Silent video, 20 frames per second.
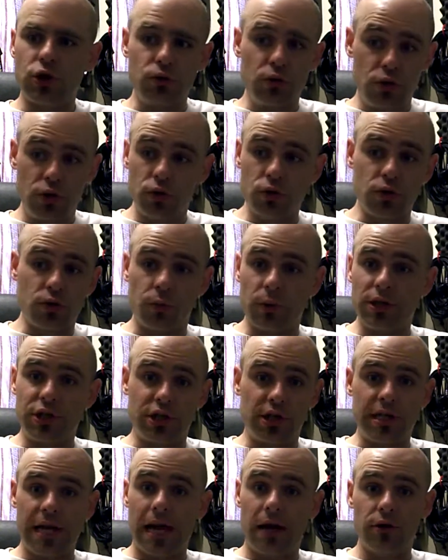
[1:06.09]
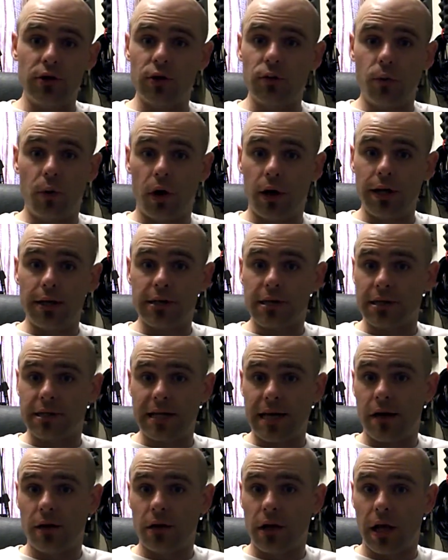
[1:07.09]
You choose which sound you want it to
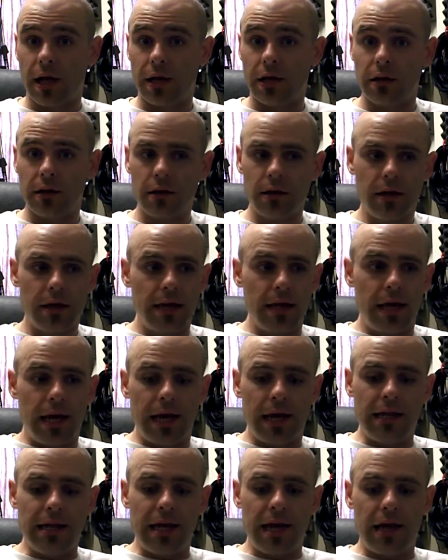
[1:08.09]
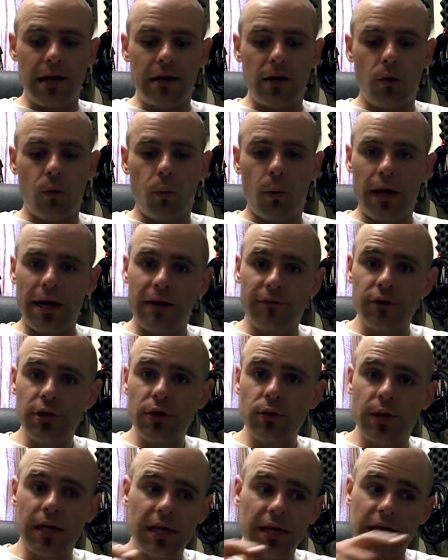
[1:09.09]
sound like, and then whenever
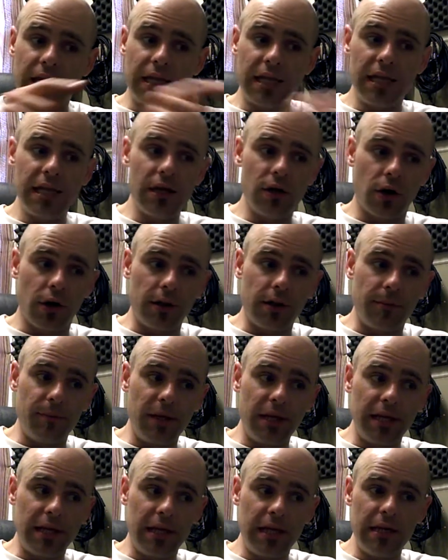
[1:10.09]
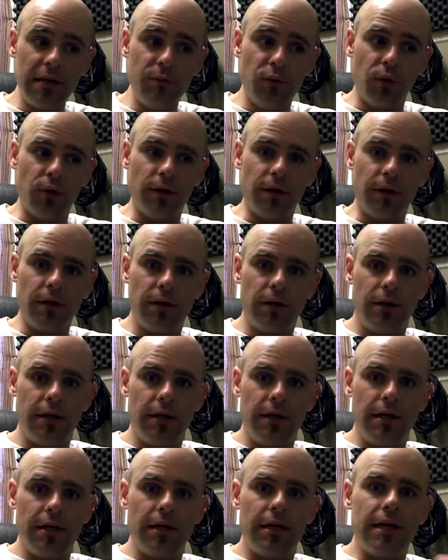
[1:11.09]
you hit a key on the MIDI keyboard,
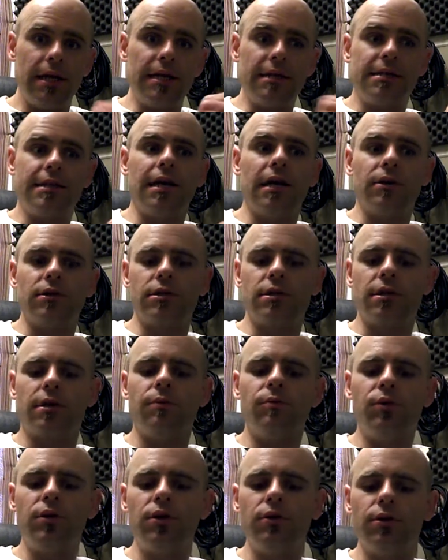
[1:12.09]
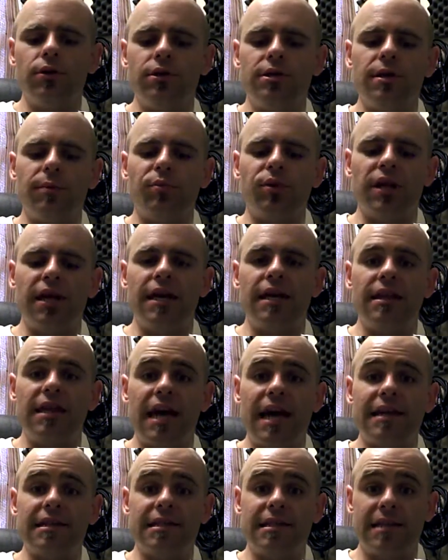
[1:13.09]
it tells the computer to play
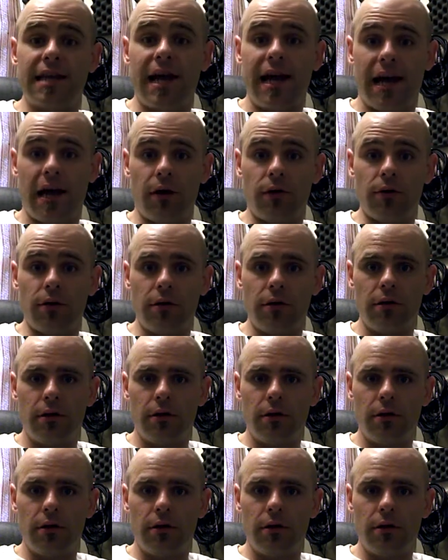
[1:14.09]
that sound